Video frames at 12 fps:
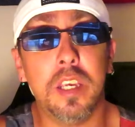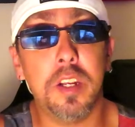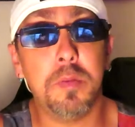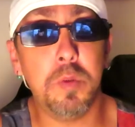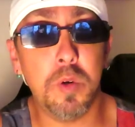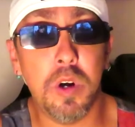
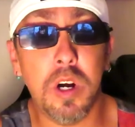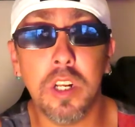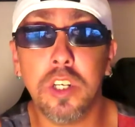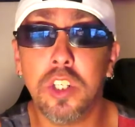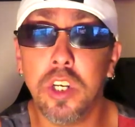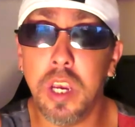In
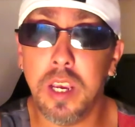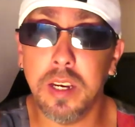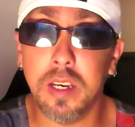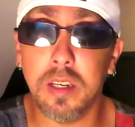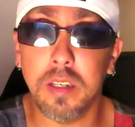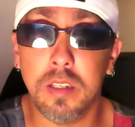Wuhan, China.
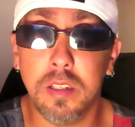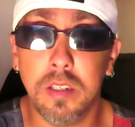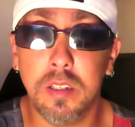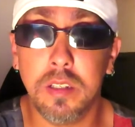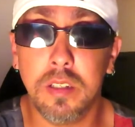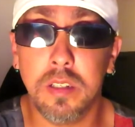
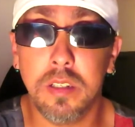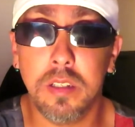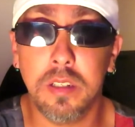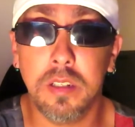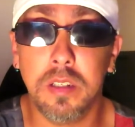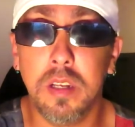
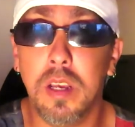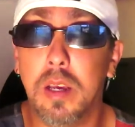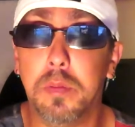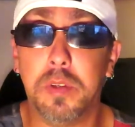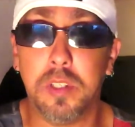I'm